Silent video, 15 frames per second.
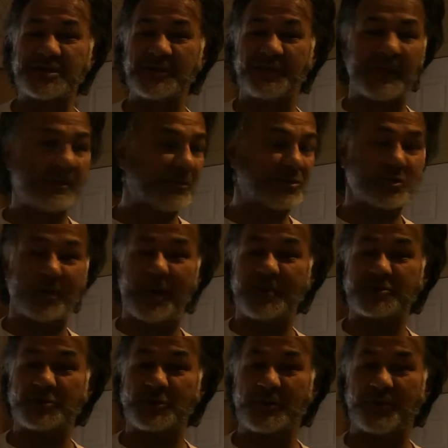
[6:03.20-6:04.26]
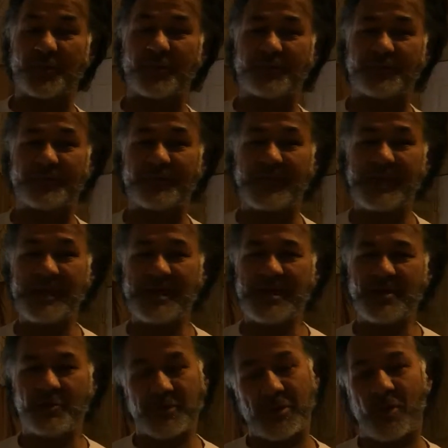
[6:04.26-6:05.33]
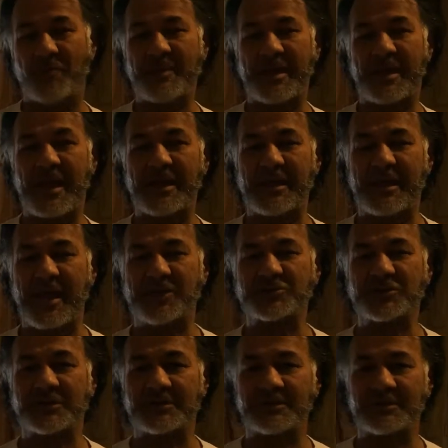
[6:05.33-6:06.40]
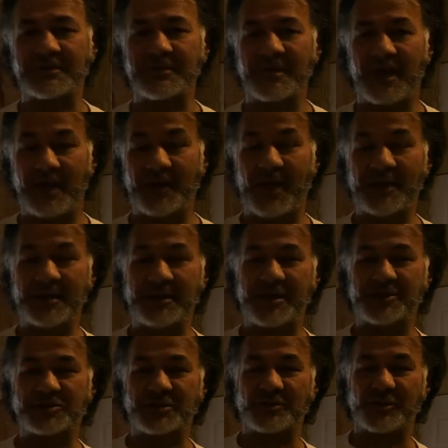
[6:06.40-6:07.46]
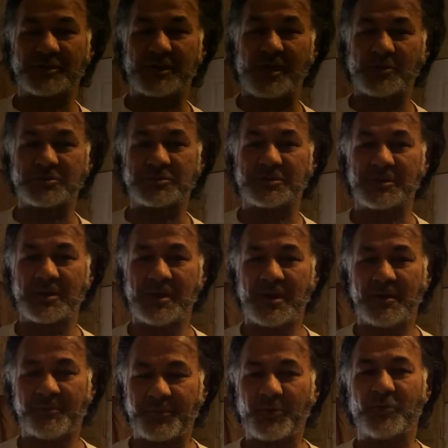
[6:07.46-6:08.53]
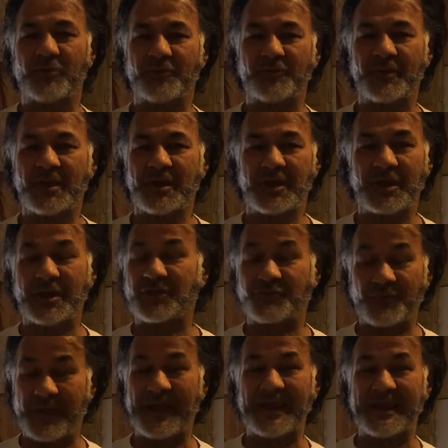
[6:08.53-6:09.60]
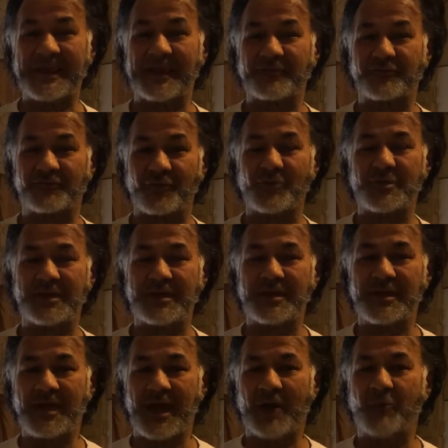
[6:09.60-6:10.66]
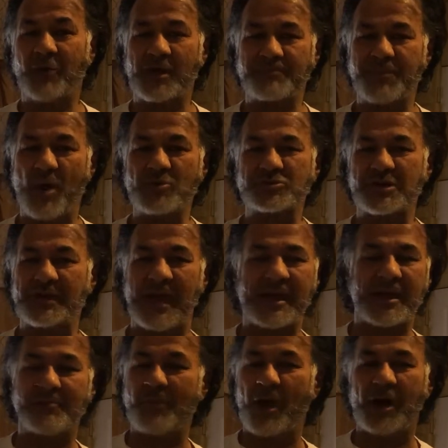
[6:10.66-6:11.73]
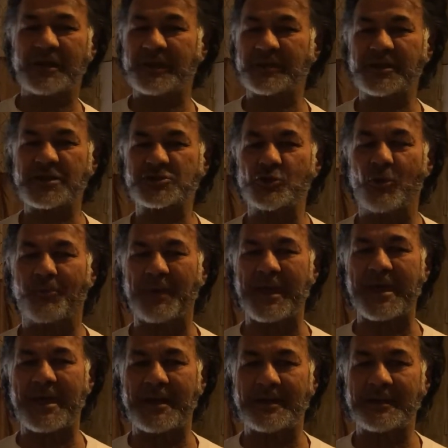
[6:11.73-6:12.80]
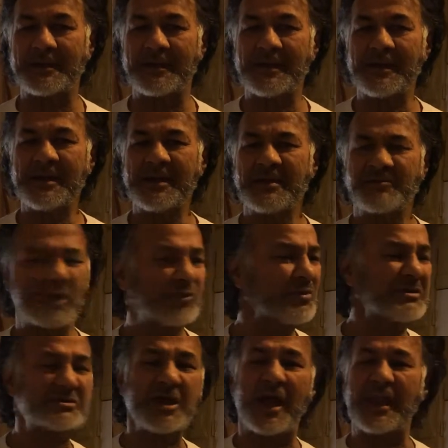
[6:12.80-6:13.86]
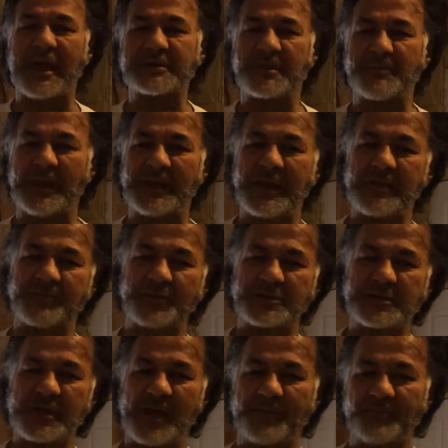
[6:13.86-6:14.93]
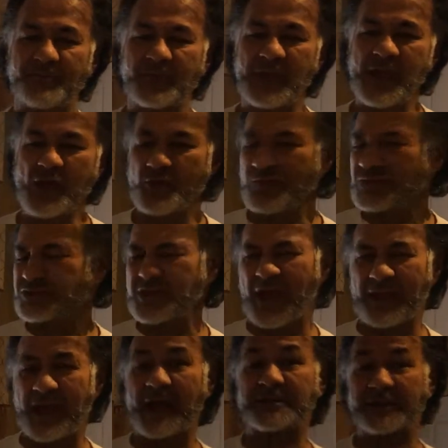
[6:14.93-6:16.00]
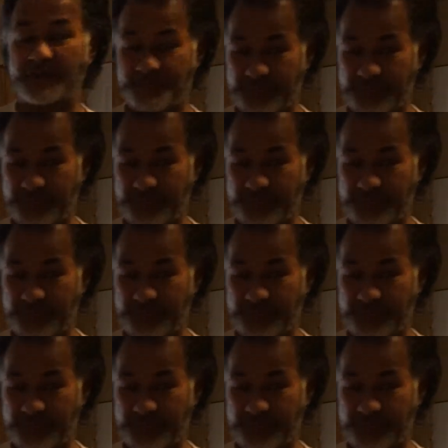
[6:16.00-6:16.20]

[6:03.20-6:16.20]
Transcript: thieving, but you got to show the proof. We all make allegation. An allegation without proof is really and truly a word bouncing like a ball and there's no player. But we see a lot of building putting up. We see a lot,